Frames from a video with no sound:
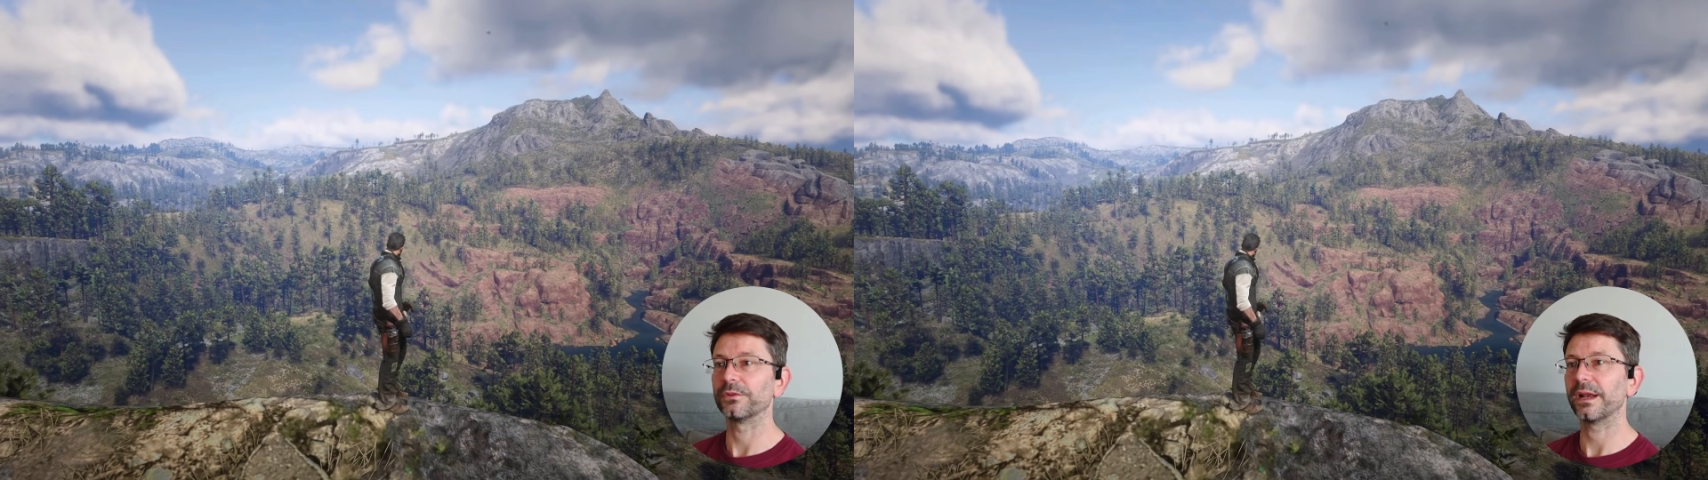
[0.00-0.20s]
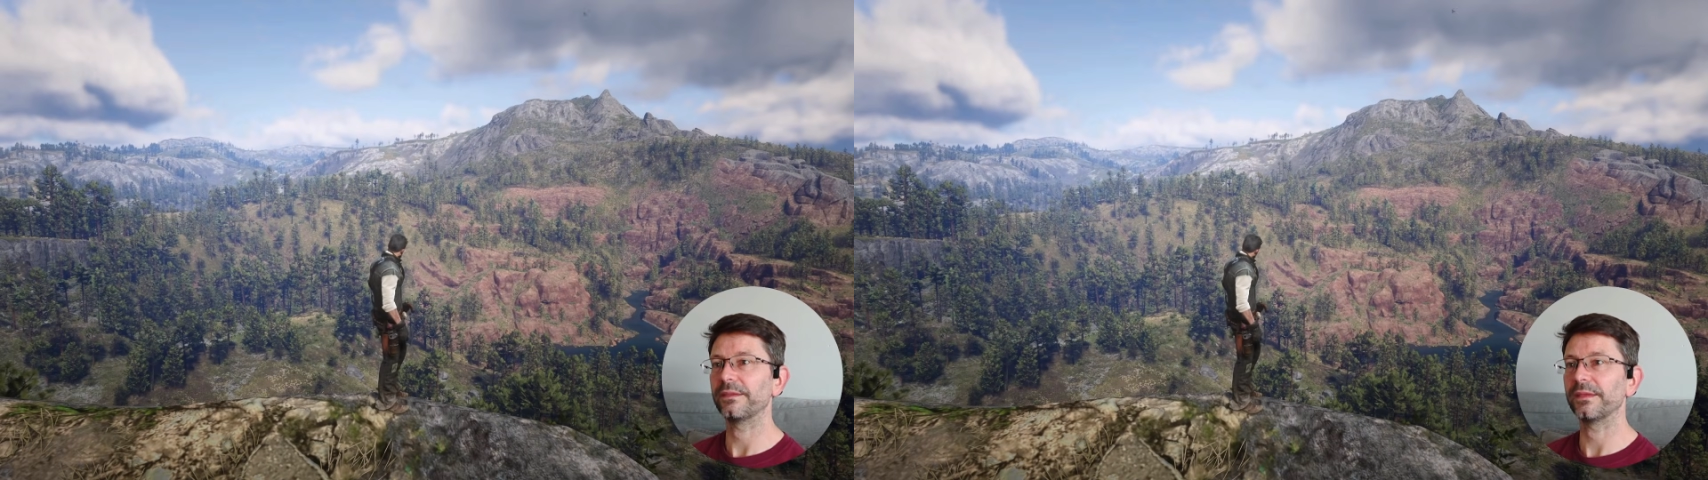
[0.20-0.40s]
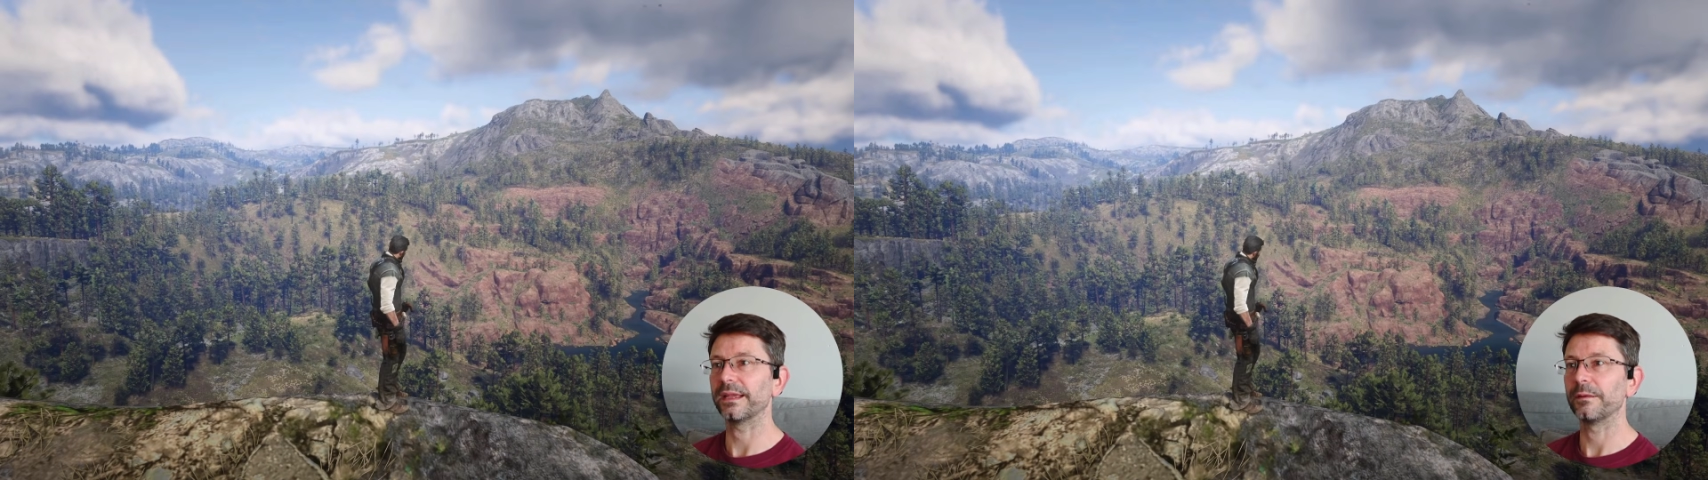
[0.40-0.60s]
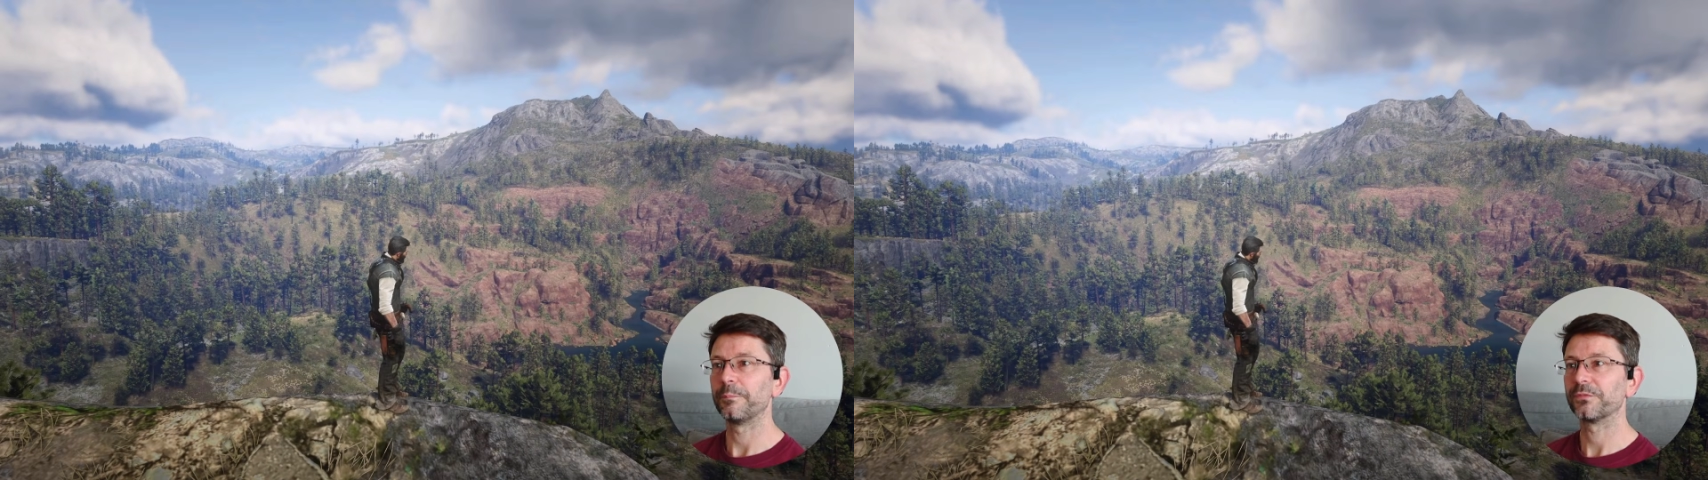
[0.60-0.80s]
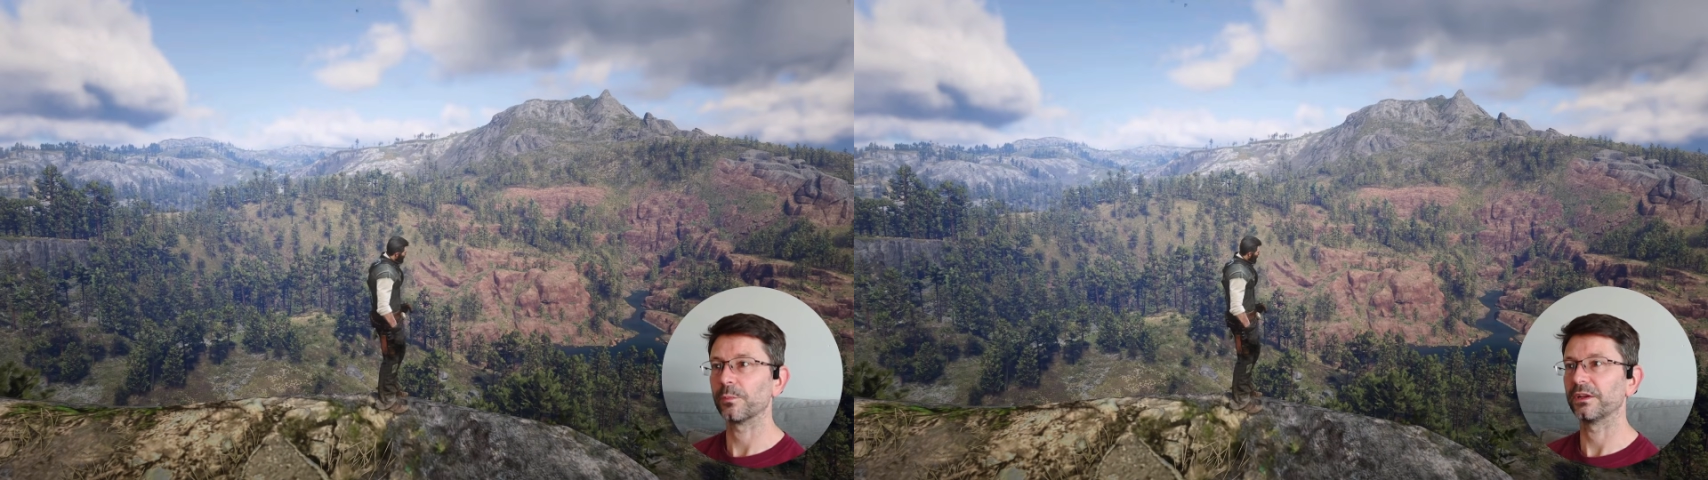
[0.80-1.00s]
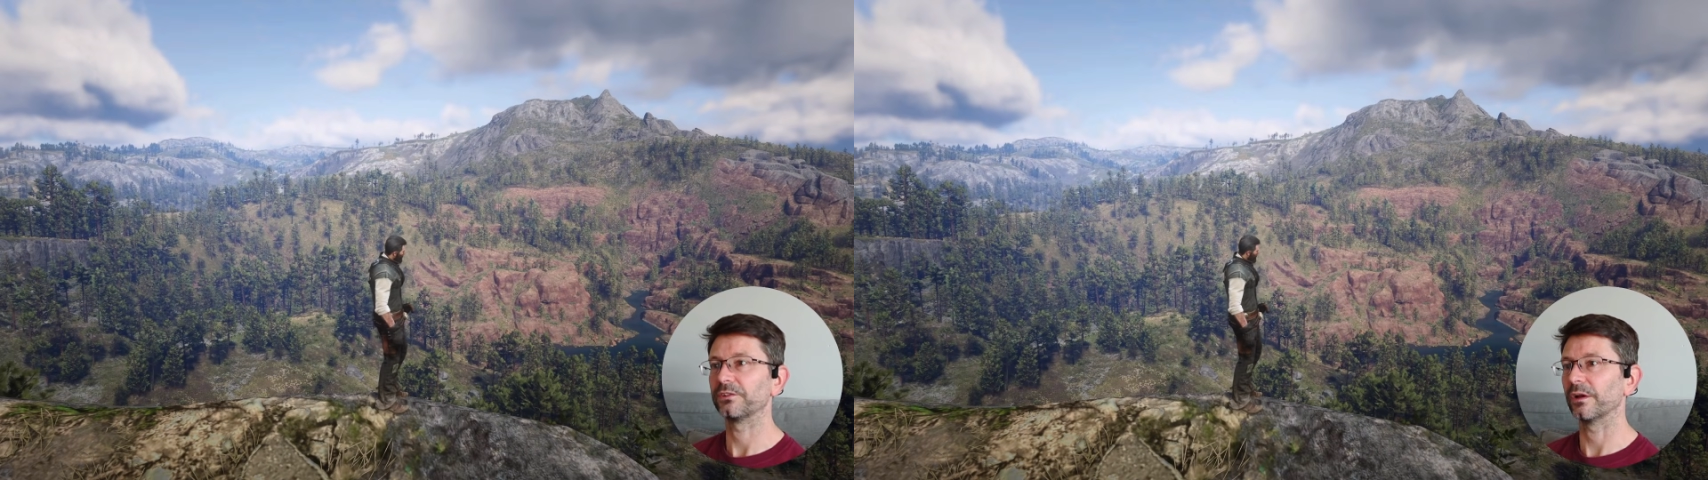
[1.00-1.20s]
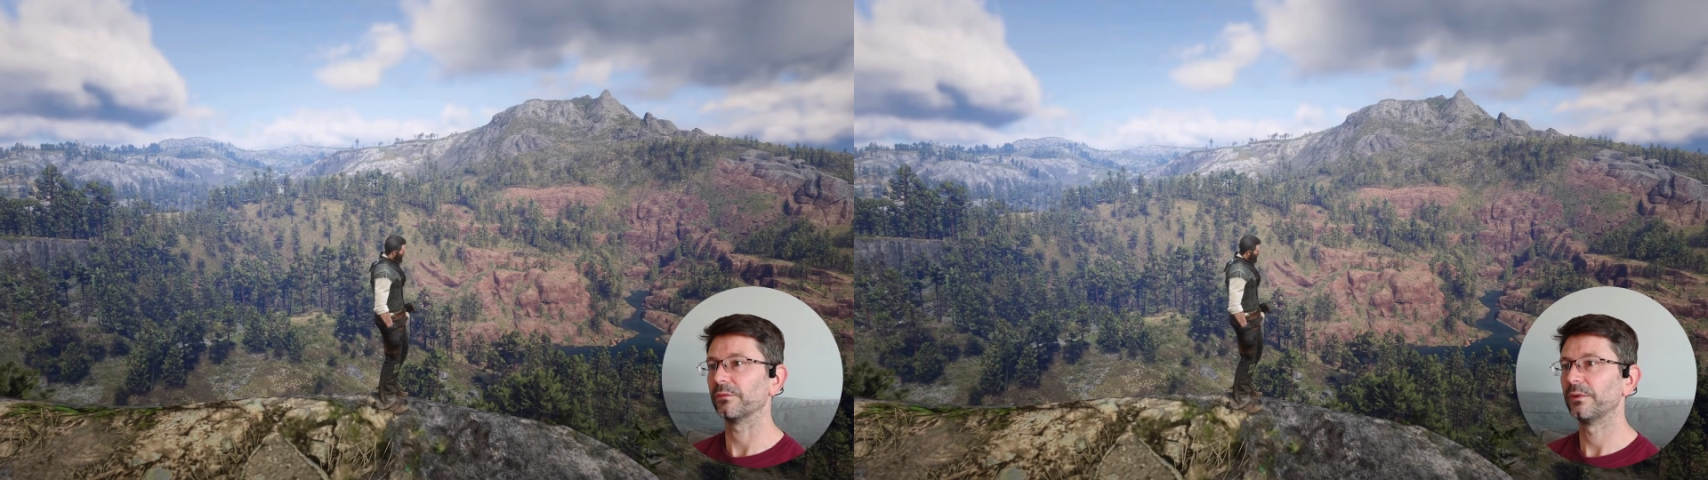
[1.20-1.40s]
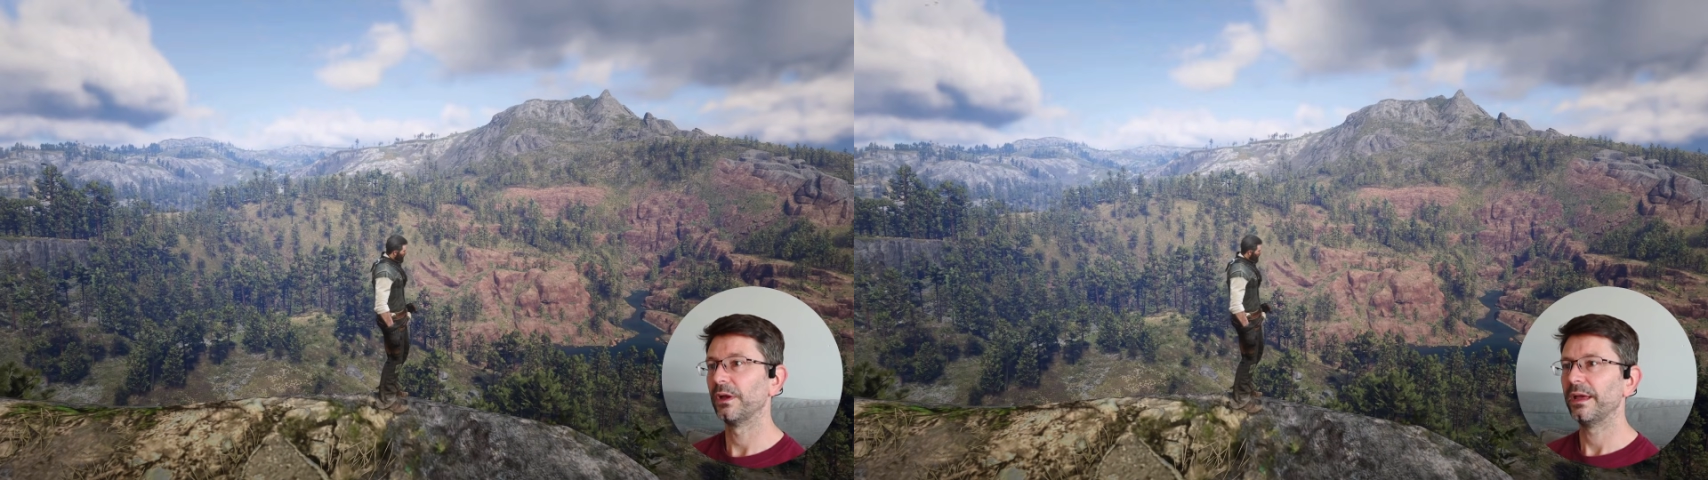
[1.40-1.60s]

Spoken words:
and I think to myself,